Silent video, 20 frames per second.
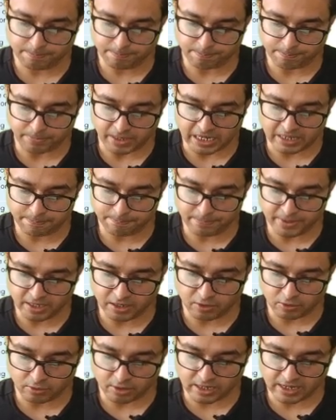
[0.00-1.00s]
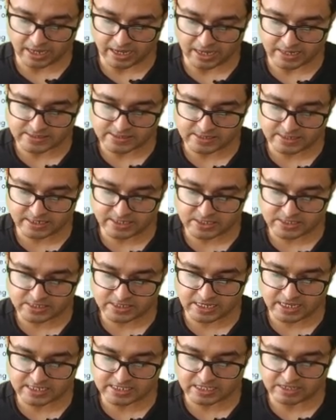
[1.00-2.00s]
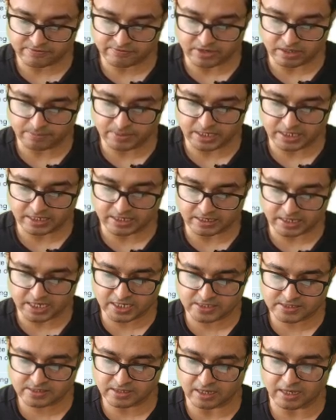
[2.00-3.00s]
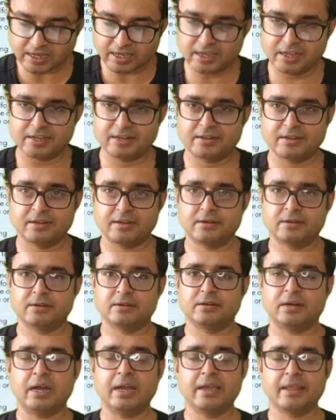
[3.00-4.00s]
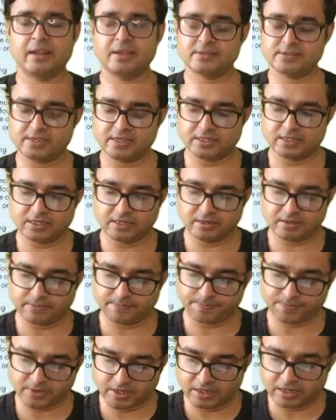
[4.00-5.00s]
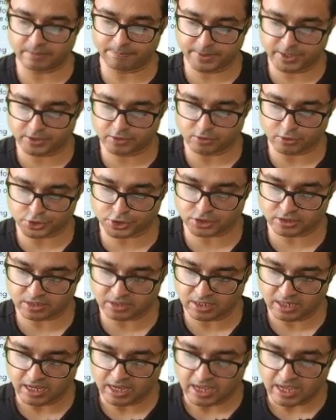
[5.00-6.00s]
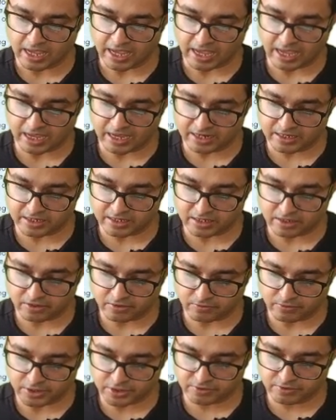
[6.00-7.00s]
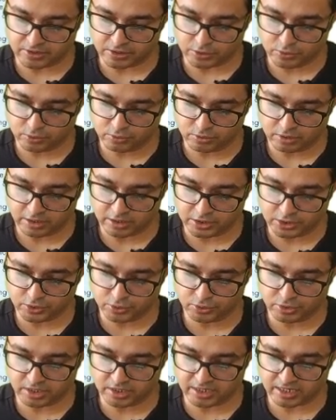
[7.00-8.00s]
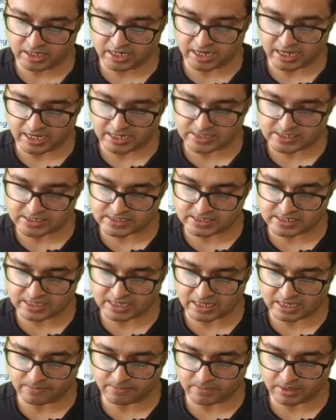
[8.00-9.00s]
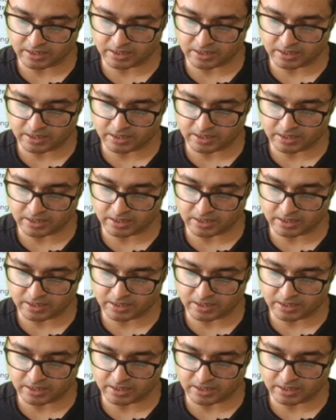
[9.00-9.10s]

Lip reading: pipecolic acid in CSF will be increased. Again, INICET repeat question. And what you will do, urinary and serum